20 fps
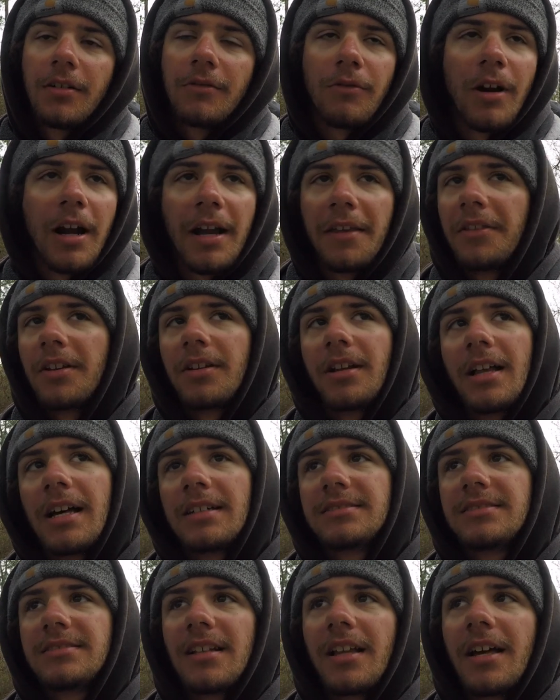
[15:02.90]
right in the
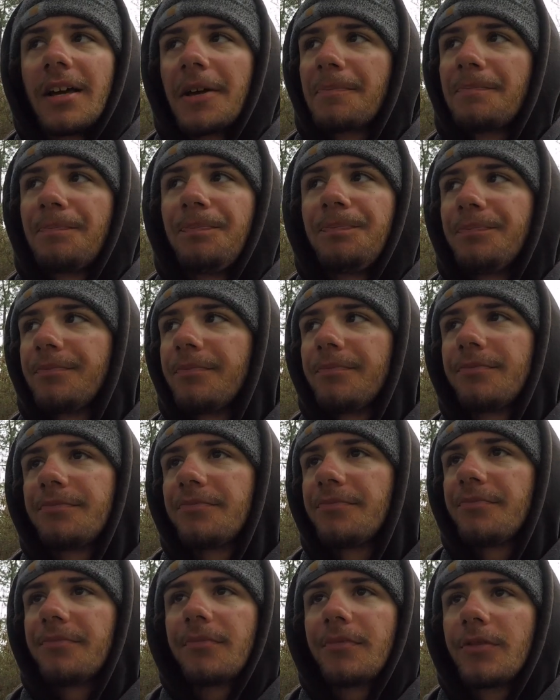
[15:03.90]
last like
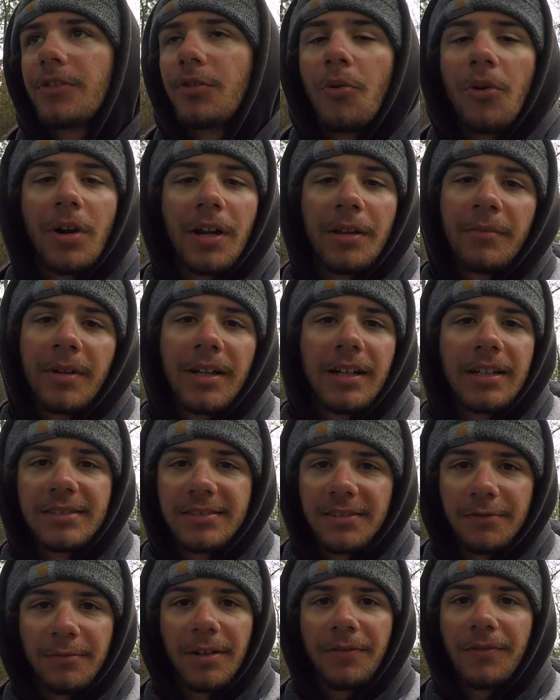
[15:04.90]
20
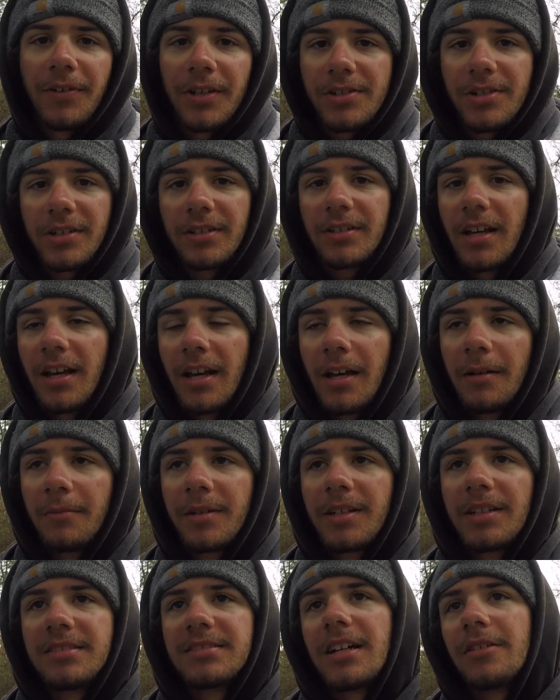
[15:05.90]
minutes of my fishing
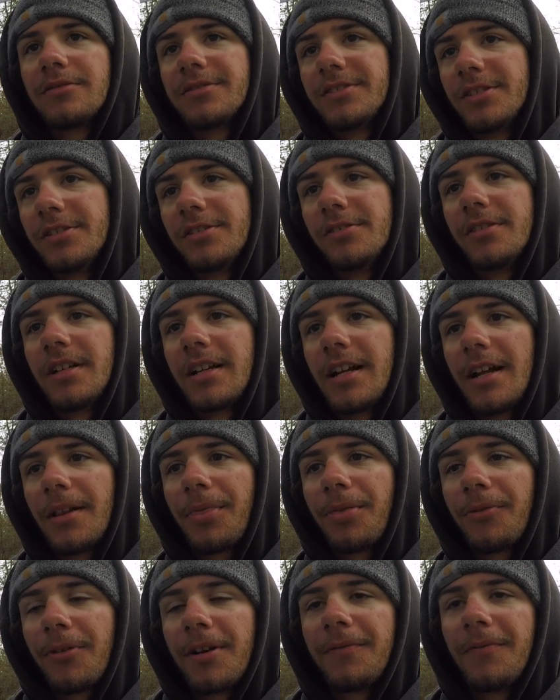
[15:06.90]
time, because I was doing
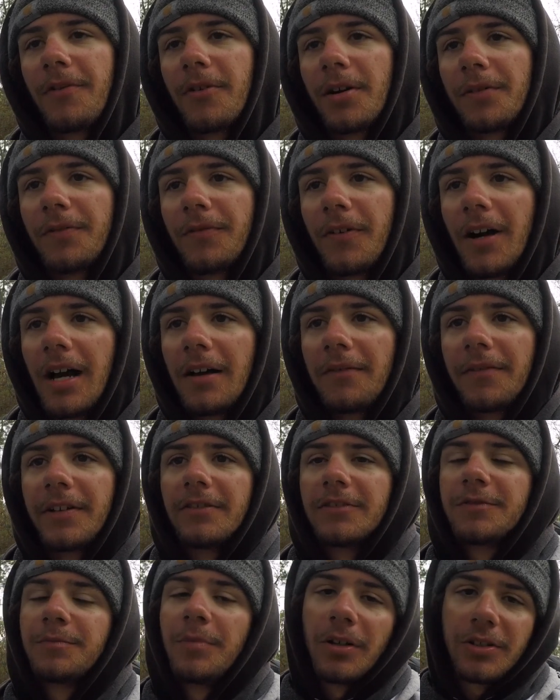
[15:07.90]
at 3:45
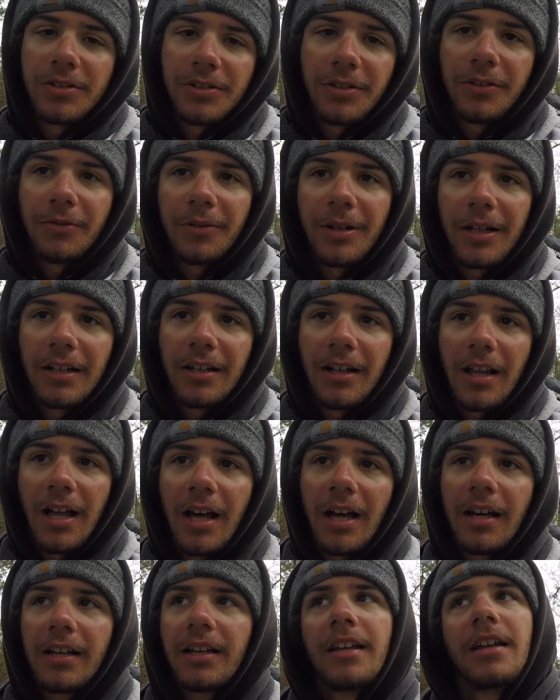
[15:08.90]
and it was pushing 3
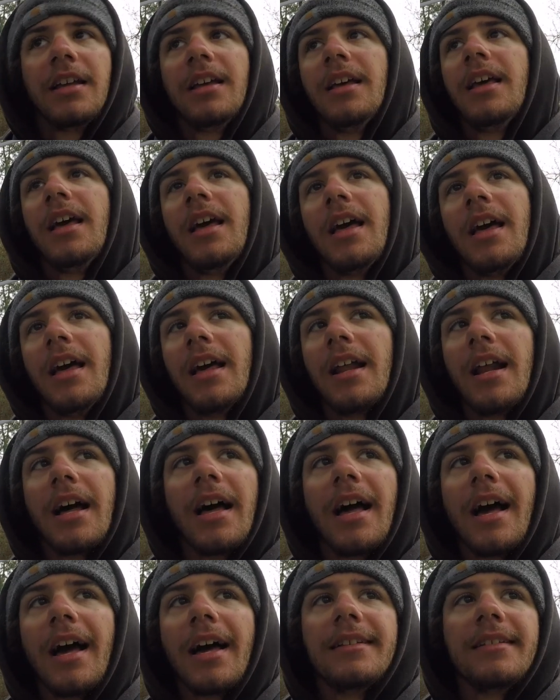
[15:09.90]
o'clock, and
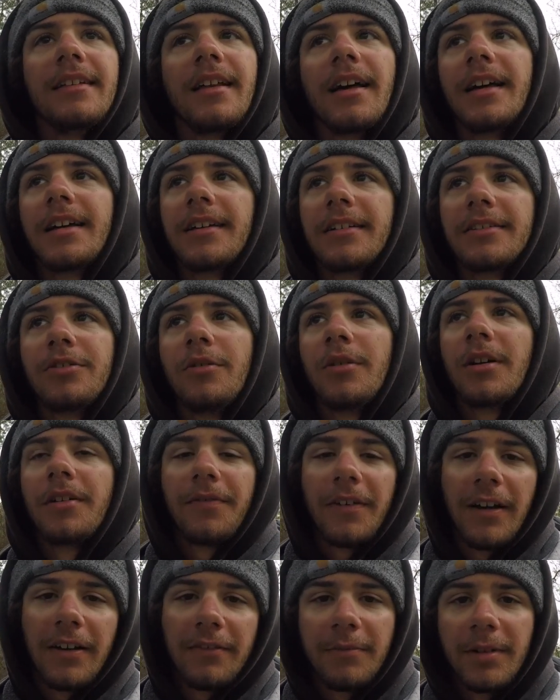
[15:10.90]
I had like a
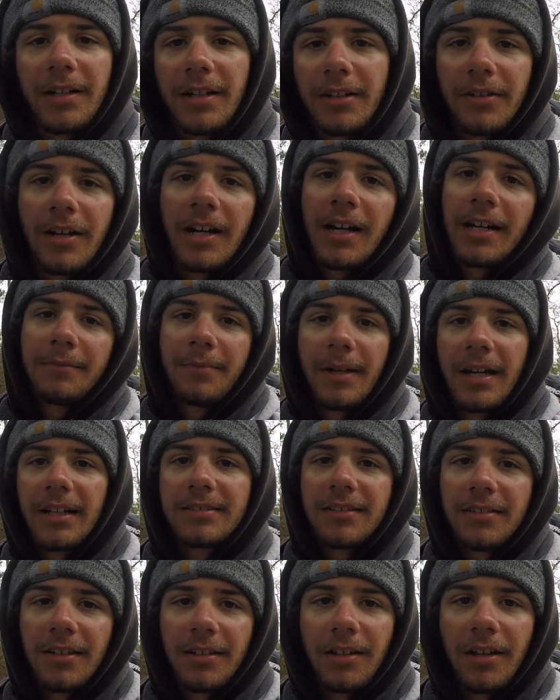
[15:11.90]
25-minute ride
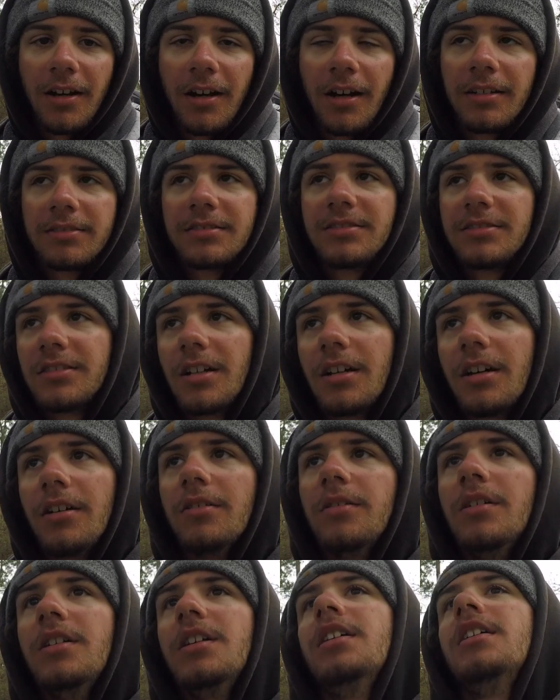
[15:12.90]
back to the launch.
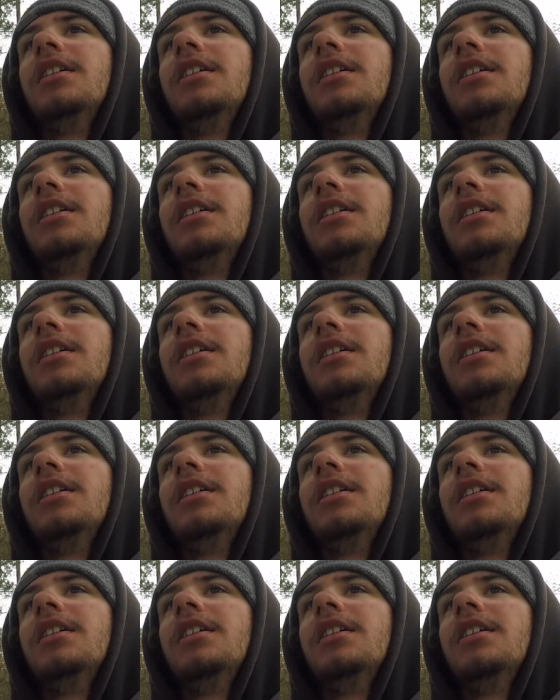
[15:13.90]
So